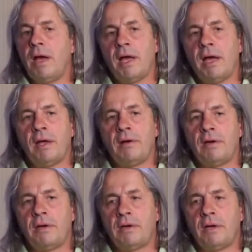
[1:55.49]

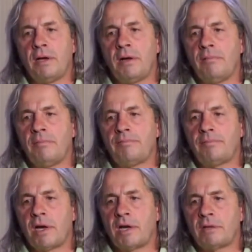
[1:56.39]
and um,
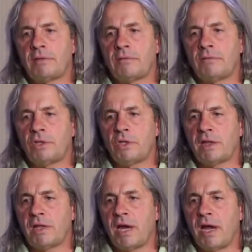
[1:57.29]
kind of
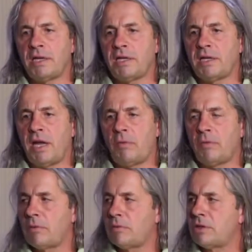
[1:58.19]
shut that idea down
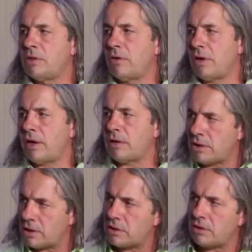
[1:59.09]
when it was still kind of
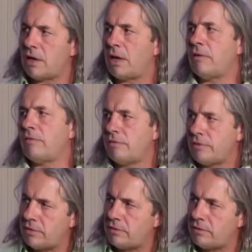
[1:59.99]
just kind of